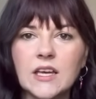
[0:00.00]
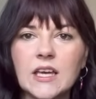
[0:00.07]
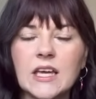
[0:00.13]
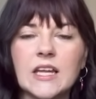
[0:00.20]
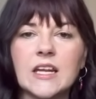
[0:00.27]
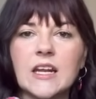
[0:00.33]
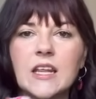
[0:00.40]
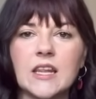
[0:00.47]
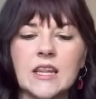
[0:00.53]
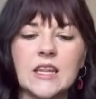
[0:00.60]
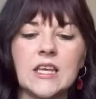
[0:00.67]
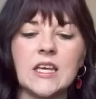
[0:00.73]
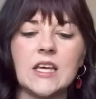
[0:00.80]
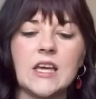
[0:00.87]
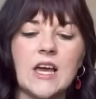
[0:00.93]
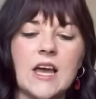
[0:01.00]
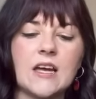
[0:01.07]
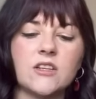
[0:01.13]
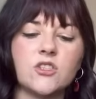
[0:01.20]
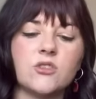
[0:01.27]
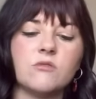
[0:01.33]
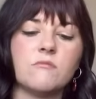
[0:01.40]
in the
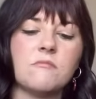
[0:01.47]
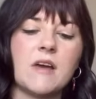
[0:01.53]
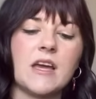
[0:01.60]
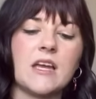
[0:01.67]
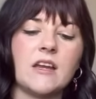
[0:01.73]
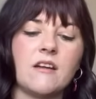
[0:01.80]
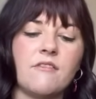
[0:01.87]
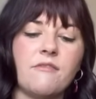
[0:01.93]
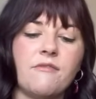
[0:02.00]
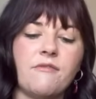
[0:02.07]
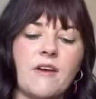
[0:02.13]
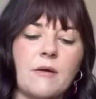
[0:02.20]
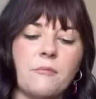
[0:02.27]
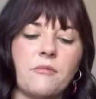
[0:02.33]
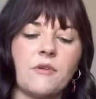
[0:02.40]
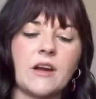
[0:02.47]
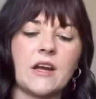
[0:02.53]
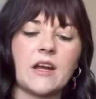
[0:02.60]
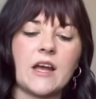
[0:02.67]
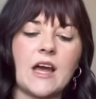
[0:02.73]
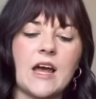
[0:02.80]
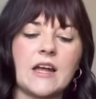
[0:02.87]
actual main
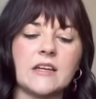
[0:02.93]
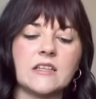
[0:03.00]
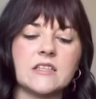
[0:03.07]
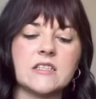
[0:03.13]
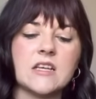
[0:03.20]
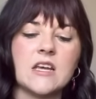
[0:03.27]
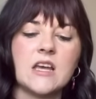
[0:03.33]
fabric. And